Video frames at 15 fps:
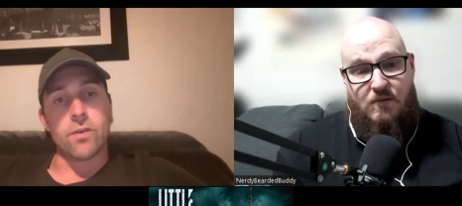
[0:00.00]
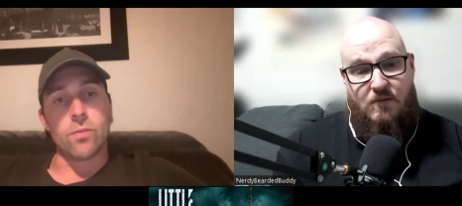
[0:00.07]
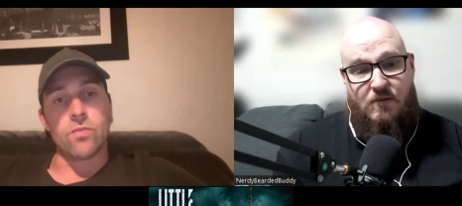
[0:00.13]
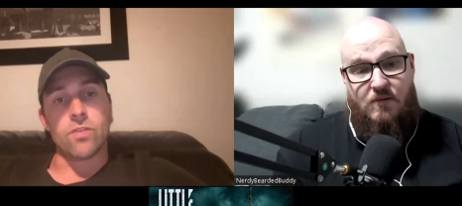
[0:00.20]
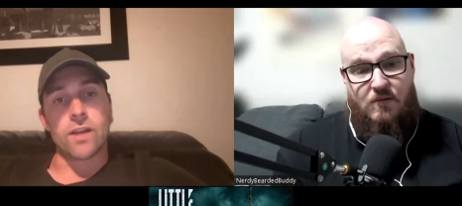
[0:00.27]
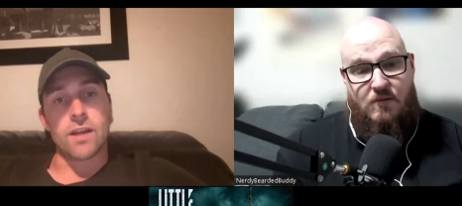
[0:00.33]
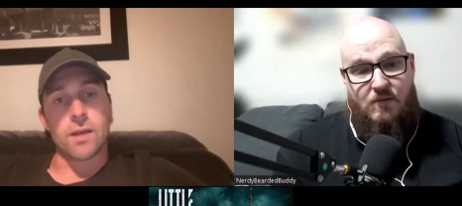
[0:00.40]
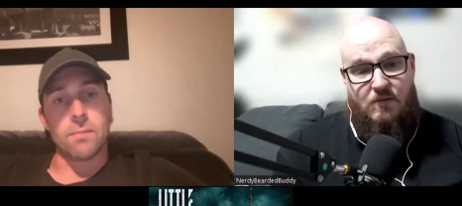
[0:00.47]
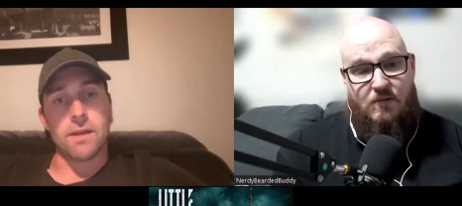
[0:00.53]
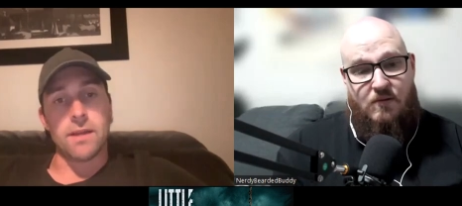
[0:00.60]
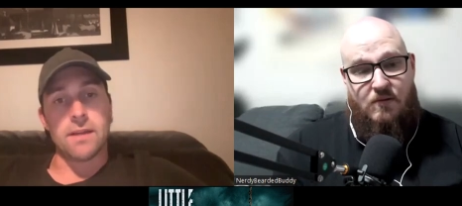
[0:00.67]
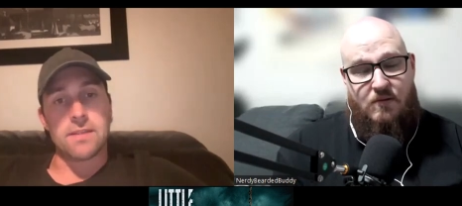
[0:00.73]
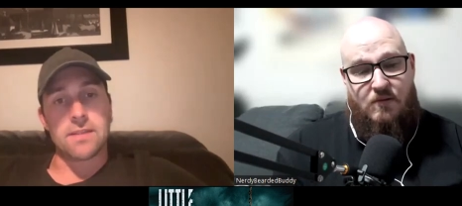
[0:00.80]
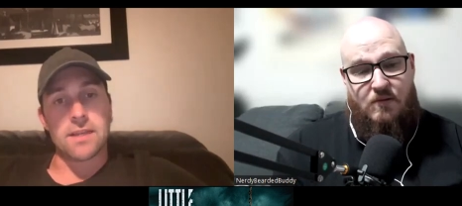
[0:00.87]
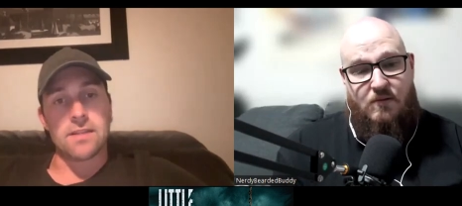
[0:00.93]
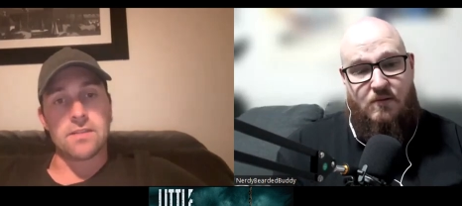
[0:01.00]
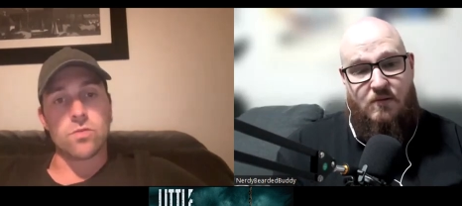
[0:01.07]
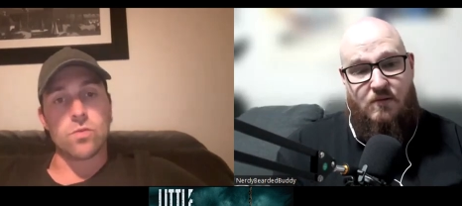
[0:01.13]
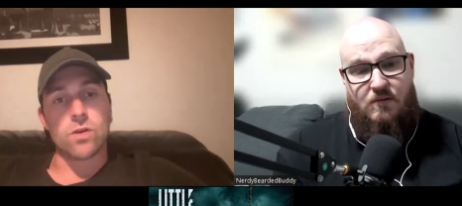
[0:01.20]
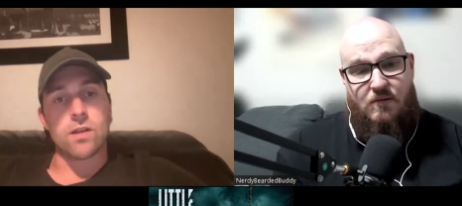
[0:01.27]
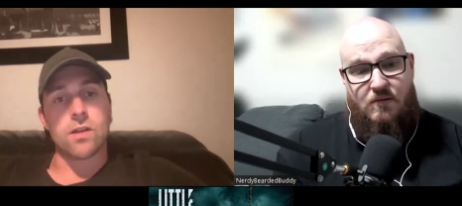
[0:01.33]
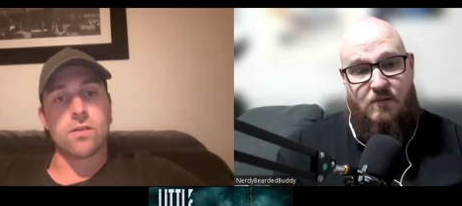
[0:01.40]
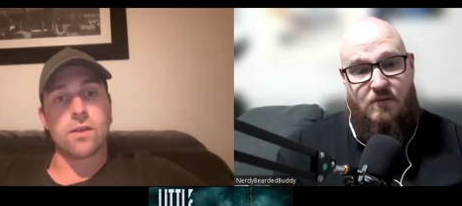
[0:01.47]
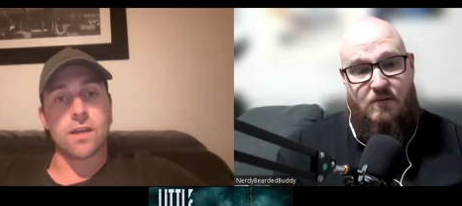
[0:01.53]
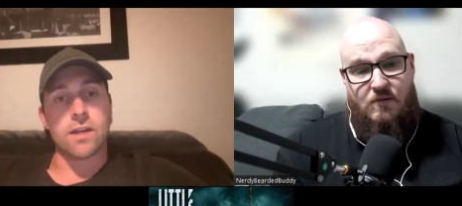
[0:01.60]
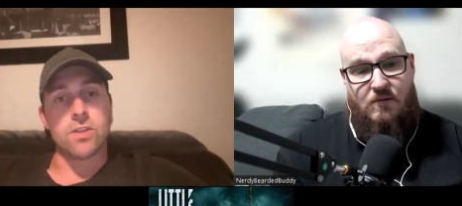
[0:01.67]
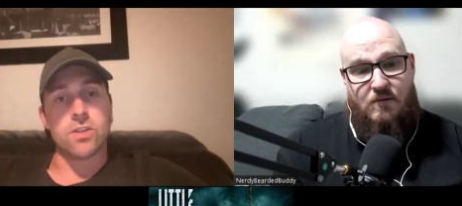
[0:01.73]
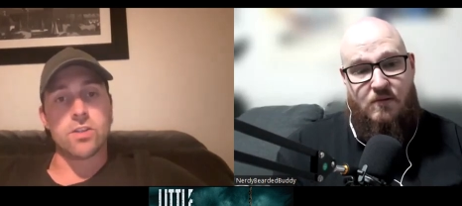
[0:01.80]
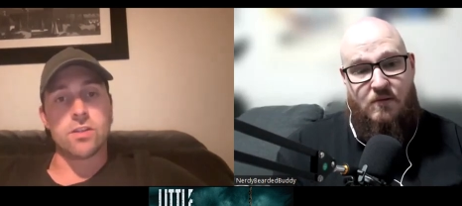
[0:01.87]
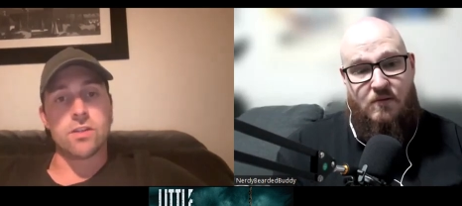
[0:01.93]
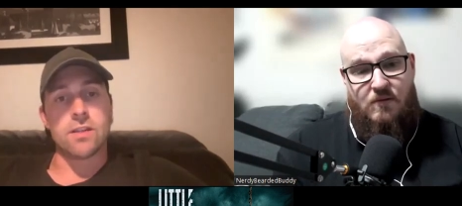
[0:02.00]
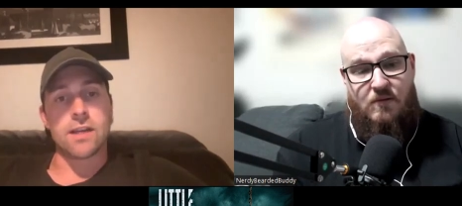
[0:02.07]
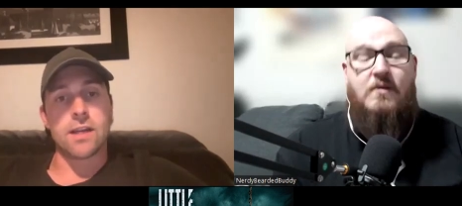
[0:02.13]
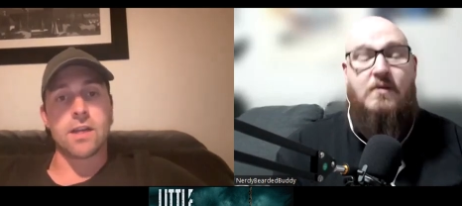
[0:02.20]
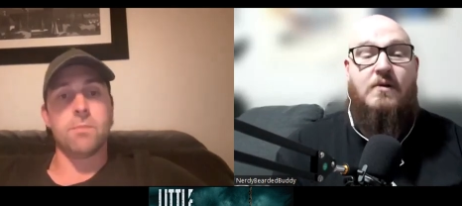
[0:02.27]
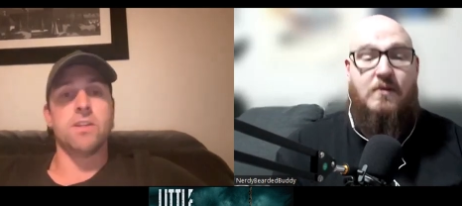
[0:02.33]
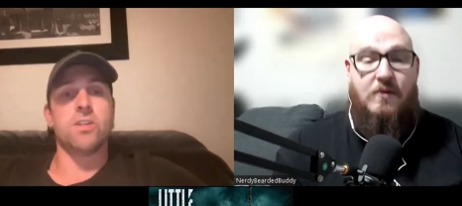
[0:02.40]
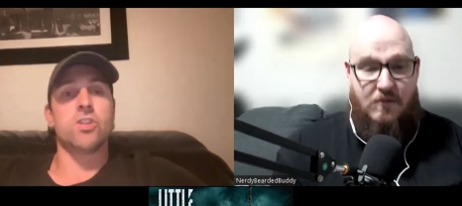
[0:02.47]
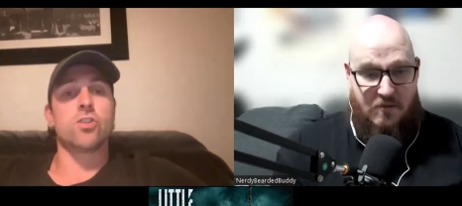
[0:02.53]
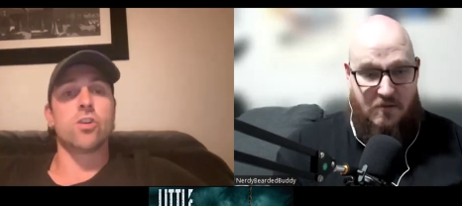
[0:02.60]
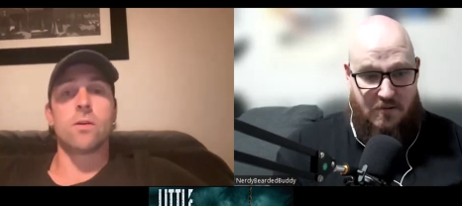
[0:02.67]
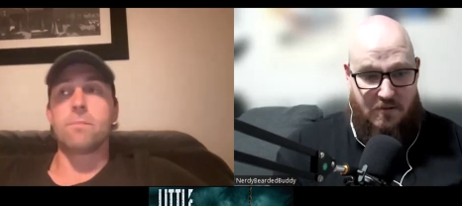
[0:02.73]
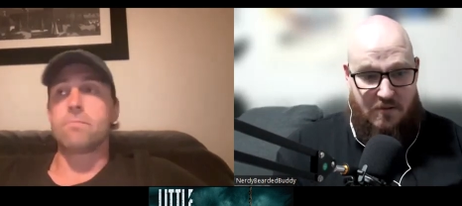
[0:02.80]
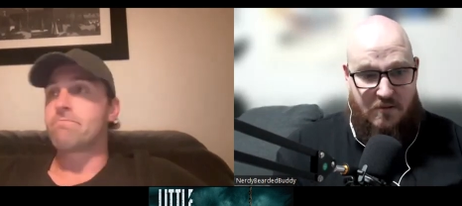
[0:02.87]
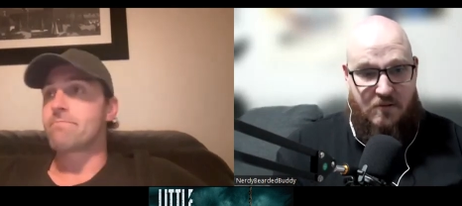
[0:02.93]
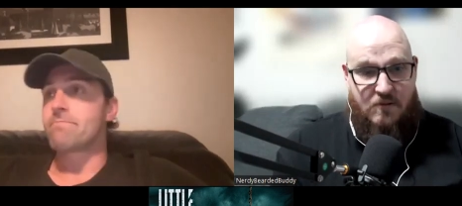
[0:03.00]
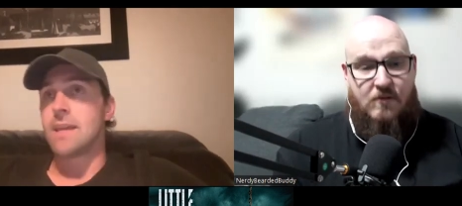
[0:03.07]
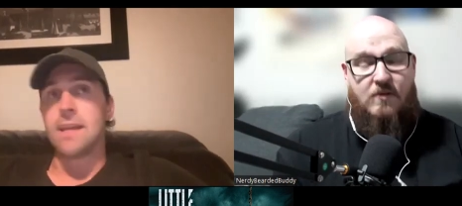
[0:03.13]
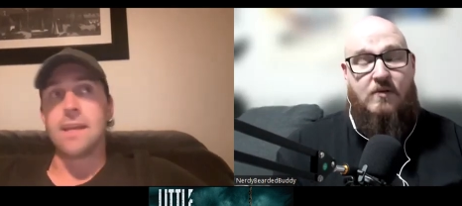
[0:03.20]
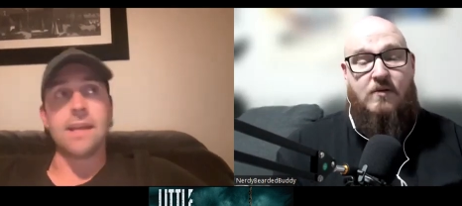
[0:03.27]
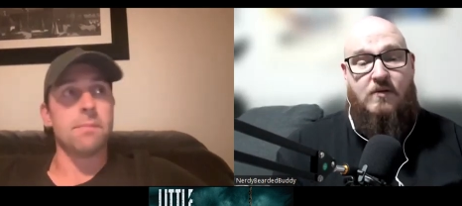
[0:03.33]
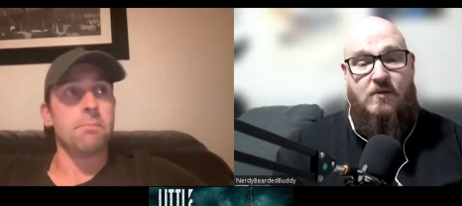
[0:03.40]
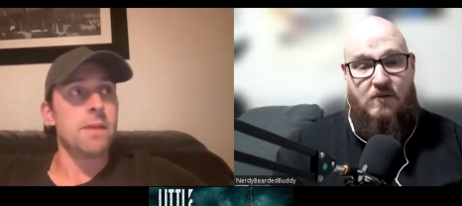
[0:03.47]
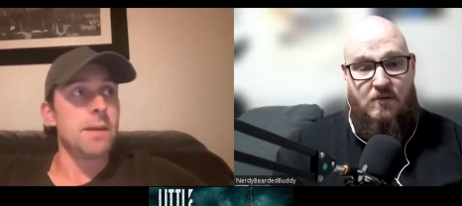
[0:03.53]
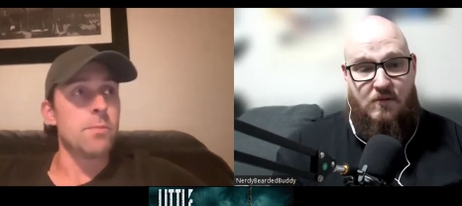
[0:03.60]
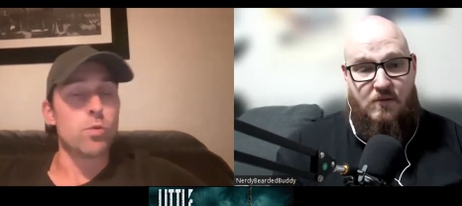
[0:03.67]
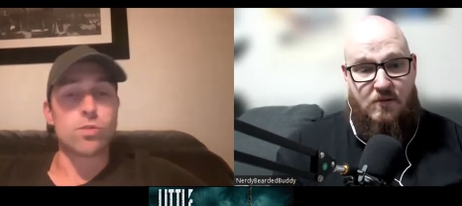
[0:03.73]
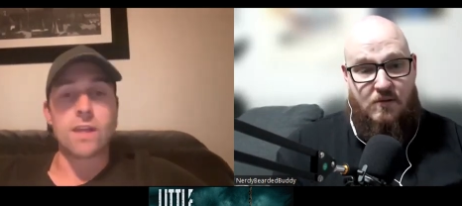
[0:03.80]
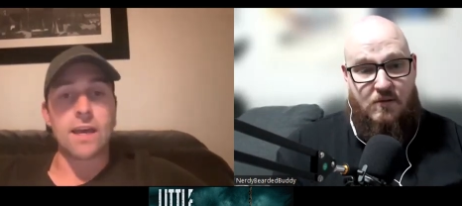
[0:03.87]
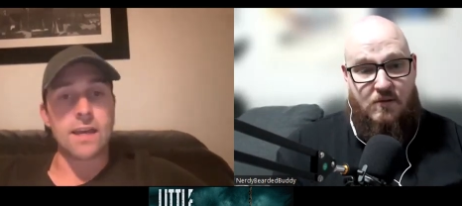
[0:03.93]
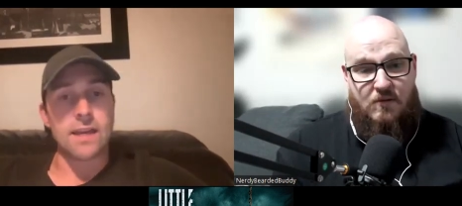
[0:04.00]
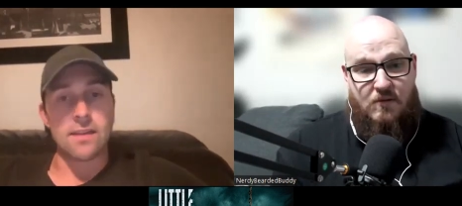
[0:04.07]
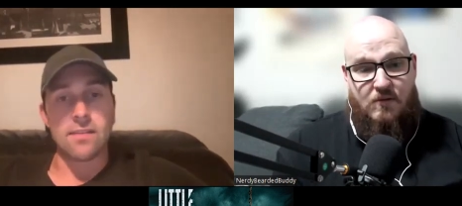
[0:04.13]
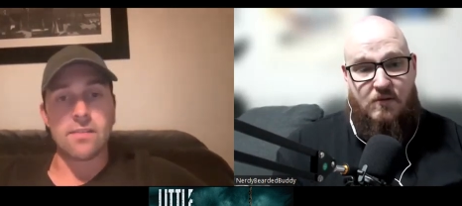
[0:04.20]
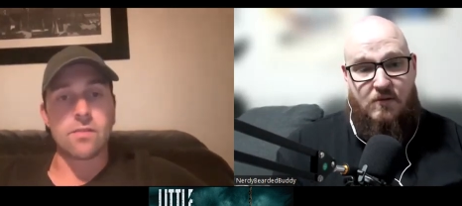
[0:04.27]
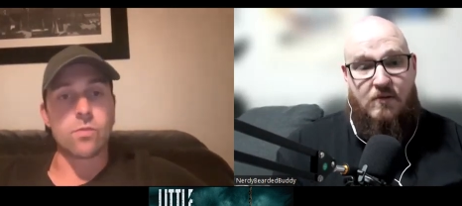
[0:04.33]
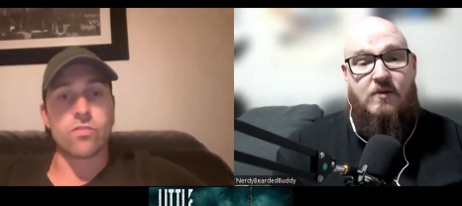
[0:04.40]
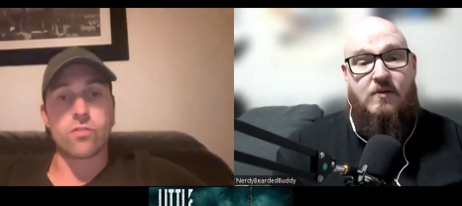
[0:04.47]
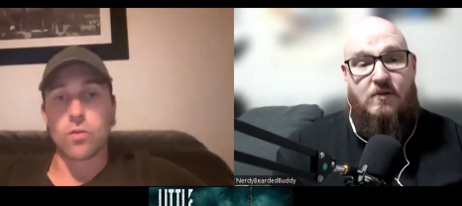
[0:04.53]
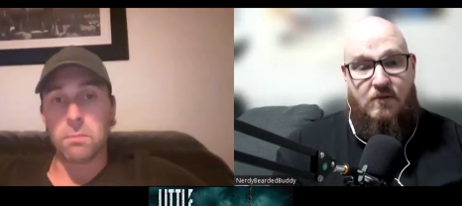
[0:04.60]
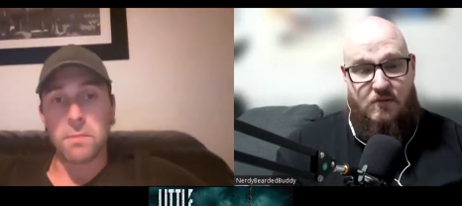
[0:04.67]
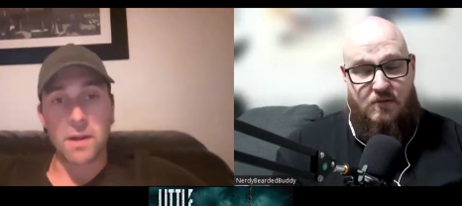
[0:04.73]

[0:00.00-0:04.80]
Speaker 1: films that can be contained to one location that can be shot in minimal days for a